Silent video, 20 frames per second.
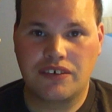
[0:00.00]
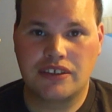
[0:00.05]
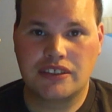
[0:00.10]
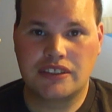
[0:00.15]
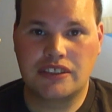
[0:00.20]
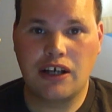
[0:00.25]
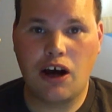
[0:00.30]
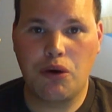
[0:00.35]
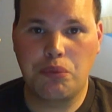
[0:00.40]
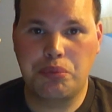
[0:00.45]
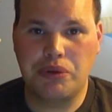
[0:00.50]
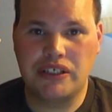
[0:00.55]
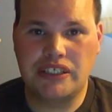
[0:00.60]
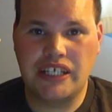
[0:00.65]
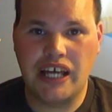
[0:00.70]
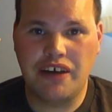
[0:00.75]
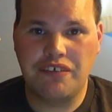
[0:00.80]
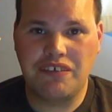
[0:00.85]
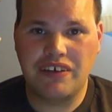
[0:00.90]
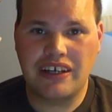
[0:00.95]
South
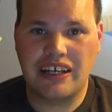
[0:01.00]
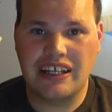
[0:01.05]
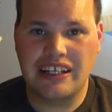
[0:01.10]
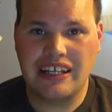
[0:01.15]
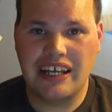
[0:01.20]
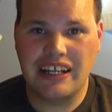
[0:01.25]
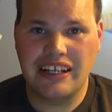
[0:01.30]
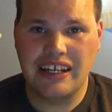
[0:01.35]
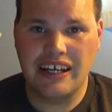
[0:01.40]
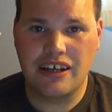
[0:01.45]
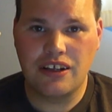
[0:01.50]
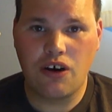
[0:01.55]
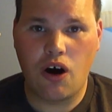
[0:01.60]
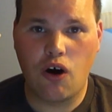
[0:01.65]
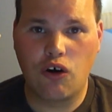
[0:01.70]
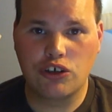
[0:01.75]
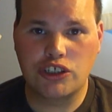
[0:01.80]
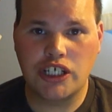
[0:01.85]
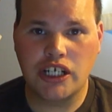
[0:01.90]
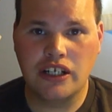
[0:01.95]
Pacific and Indian
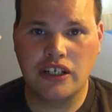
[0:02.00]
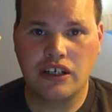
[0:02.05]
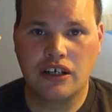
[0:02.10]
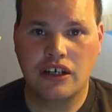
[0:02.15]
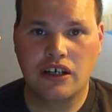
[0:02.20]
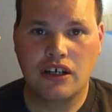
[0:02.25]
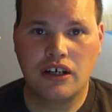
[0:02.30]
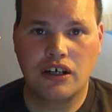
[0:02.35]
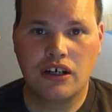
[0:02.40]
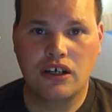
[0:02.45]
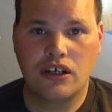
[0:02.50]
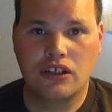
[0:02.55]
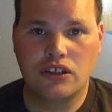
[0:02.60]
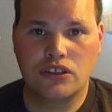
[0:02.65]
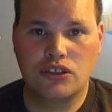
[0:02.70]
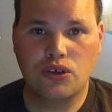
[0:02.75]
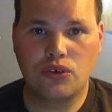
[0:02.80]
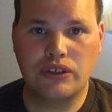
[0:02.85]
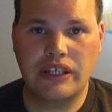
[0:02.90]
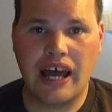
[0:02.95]
Ocean
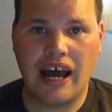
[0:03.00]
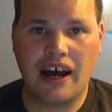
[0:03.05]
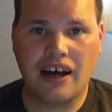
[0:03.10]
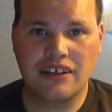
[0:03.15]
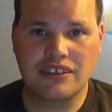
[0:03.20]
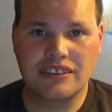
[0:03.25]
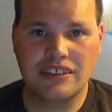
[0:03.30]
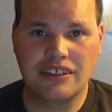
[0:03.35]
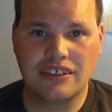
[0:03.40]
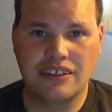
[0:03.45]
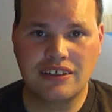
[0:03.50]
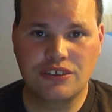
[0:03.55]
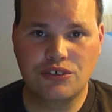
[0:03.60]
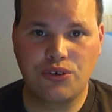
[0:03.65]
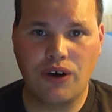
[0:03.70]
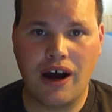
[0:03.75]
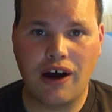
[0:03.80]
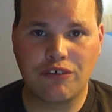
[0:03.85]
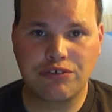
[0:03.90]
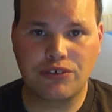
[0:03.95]

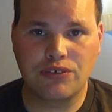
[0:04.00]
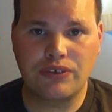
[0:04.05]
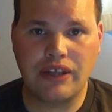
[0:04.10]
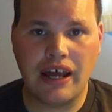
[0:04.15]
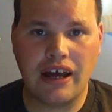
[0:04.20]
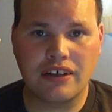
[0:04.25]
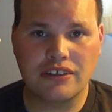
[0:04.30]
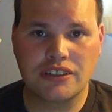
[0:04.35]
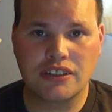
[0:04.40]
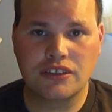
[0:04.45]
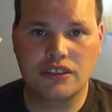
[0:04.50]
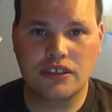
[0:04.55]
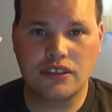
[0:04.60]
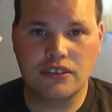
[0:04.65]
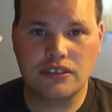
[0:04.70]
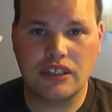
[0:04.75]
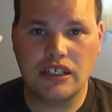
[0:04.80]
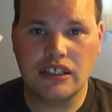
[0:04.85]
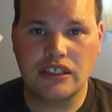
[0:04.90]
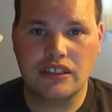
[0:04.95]

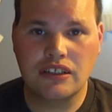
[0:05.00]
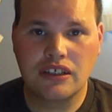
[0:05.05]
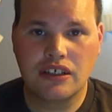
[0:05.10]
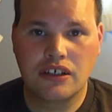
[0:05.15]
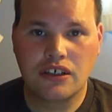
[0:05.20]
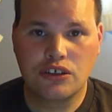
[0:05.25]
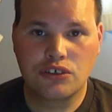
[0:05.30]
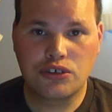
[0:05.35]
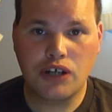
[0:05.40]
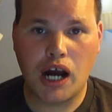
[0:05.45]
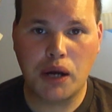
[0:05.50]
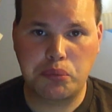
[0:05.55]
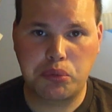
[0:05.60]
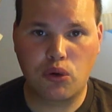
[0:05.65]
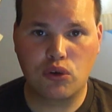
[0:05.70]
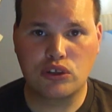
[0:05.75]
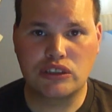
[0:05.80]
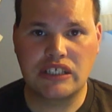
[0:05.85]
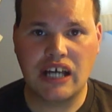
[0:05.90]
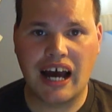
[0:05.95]
2012-2013
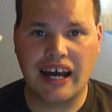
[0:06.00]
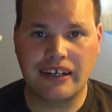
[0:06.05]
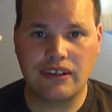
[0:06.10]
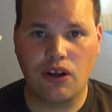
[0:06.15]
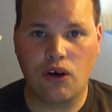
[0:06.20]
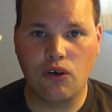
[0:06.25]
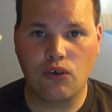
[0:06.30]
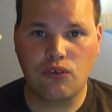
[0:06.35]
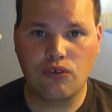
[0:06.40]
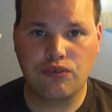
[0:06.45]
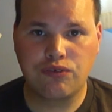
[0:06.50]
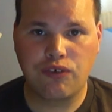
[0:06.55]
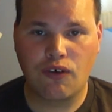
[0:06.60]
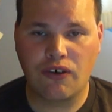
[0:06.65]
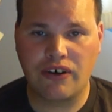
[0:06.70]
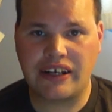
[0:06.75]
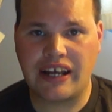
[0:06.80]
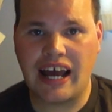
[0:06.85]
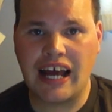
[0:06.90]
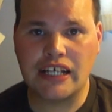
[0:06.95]
tropical cyclone
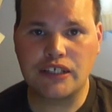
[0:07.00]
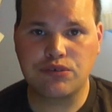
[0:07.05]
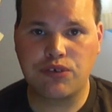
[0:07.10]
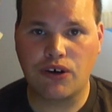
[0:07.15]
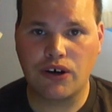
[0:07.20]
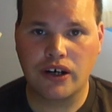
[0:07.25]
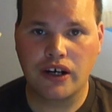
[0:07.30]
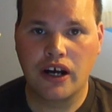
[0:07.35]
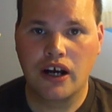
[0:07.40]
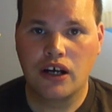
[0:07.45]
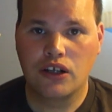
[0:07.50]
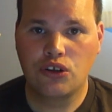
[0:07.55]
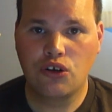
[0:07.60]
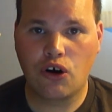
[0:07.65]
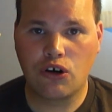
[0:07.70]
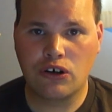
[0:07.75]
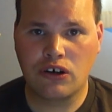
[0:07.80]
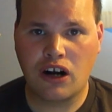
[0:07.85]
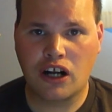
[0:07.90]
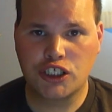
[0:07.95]
forecast for
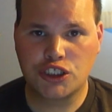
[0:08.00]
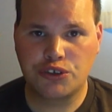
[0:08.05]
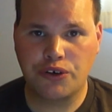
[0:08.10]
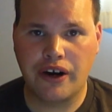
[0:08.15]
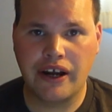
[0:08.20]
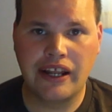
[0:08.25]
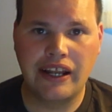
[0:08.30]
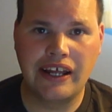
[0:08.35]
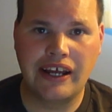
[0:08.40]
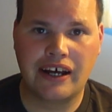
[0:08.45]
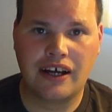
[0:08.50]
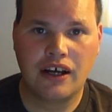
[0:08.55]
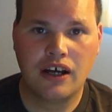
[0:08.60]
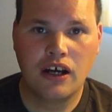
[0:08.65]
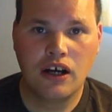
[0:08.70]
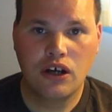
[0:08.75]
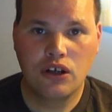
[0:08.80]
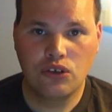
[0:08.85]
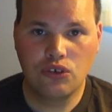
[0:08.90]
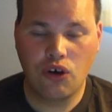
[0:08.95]
Northern Australia.
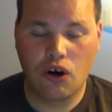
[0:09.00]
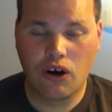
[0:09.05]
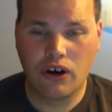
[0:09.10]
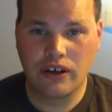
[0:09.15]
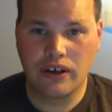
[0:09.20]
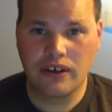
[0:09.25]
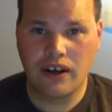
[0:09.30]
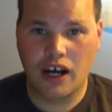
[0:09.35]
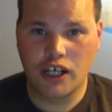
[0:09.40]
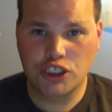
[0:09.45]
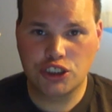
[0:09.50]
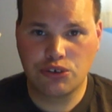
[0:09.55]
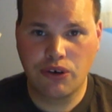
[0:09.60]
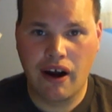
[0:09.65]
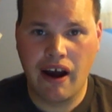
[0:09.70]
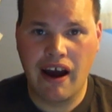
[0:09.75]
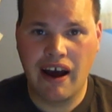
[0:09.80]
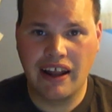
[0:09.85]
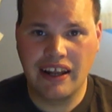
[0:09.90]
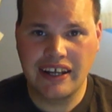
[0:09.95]
Northern
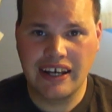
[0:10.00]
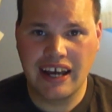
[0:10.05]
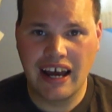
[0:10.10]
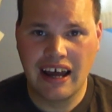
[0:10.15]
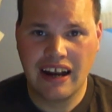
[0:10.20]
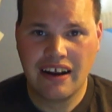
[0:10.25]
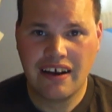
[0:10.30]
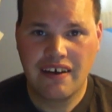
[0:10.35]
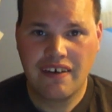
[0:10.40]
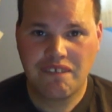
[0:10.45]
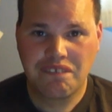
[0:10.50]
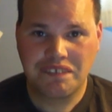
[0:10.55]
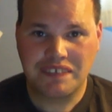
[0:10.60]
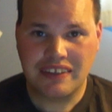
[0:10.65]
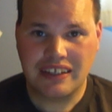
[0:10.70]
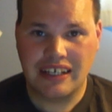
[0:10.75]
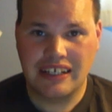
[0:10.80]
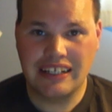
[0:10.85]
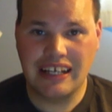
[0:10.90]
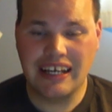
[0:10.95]
Australia
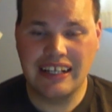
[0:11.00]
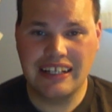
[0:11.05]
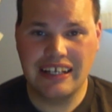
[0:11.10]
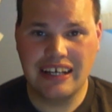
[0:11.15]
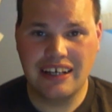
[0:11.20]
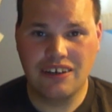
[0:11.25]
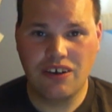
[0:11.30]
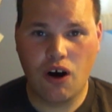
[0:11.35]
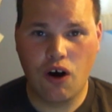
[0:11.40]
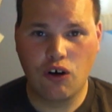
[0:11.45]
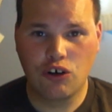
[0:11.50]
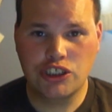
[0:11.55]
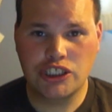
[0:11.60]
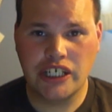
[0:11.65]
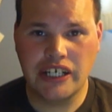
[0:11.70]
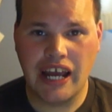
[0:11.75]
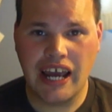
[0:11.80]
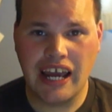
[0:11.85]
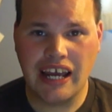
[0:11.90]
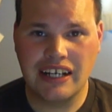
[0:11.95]
and Indian
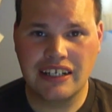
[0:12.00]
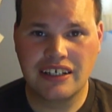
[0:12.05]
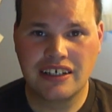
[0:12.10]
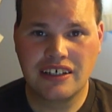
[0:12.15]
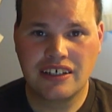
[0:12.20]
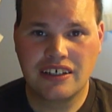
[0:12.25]
Ocean and